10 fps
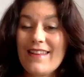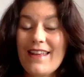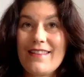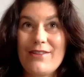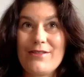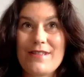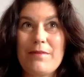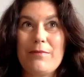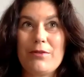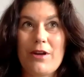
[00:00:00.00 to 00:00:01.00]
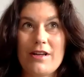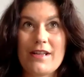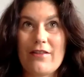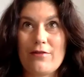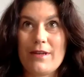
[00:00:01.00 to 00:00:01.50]
and like you said, people are
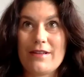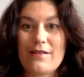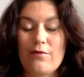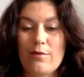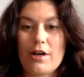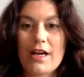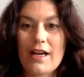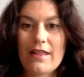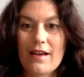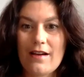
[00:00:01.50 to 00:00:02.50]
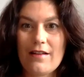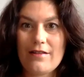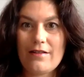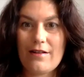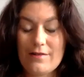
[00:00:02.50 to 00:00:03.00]
untethered because of work, and I think
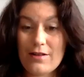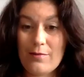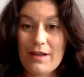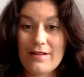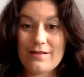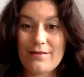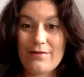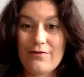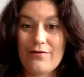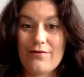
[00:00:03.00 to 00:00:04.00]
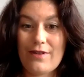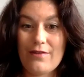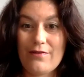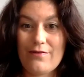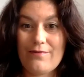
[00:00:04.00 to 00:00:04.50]
also because of
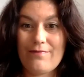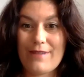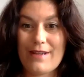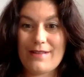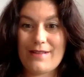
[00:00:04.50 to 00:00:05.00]
kids'